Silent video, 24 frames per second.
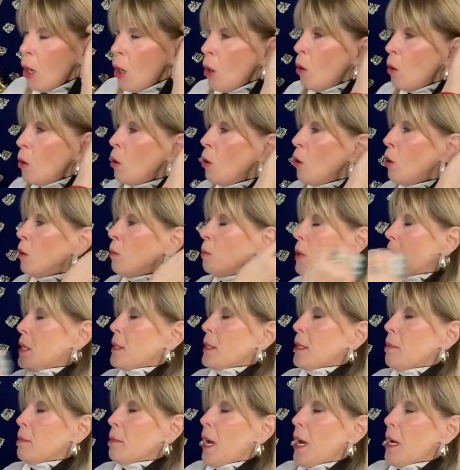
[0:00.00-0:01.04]
Oh,
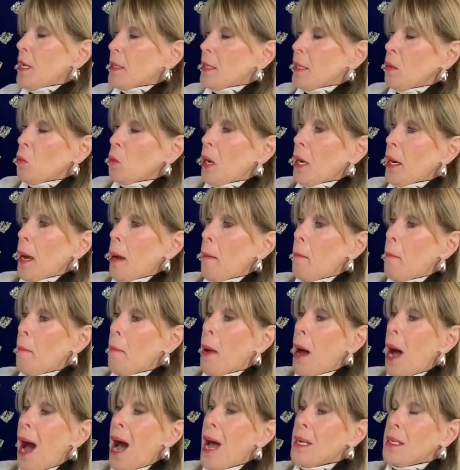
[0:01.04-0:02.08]
Missy, what a
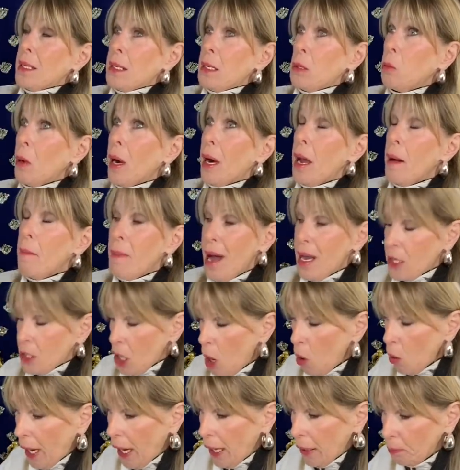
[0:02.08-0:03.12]
mess. What a mess.
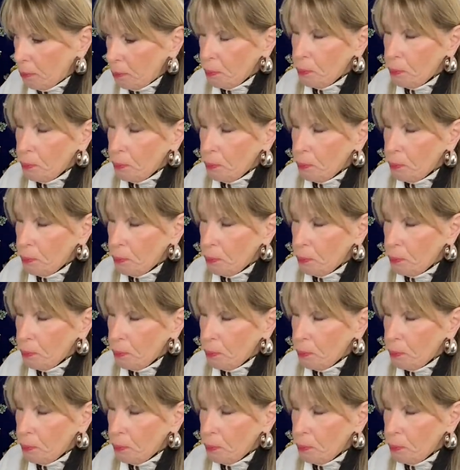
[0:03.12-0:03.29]
Okay.